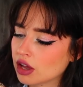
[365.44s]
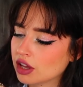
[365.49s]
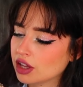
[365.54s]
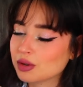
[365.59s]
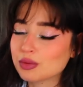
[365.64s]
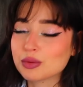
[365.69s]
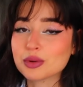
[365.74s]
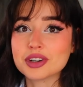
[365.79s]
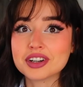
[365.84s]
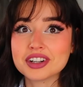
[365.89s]

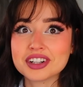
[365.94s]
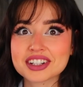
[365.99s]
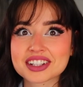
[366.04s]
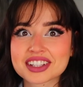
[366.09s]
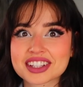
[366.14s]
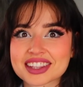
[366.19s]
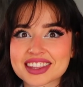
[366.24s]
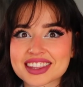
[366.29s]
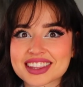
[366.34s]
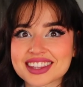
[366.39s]
It
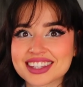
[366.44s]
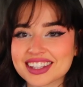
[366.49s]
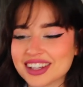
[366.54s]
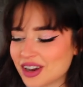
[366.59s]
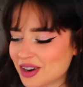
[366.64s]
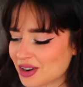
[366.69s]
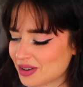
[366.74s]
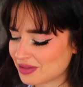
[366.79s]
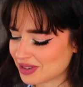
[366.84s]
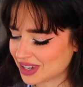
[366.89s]
worked!
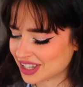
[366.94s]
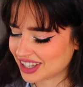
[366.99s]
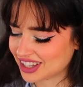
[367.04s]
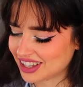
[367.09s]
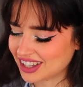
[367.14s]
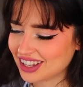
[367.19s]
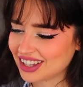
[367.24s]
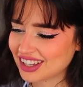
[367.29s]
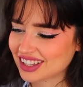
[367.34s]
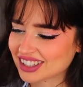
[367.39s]
Oh my
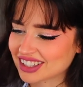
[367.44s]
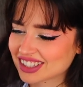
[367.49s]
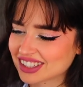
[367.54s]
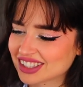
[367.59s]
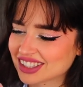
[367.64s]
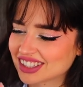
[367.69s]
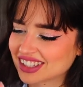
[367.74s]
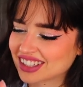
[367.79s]
gosh!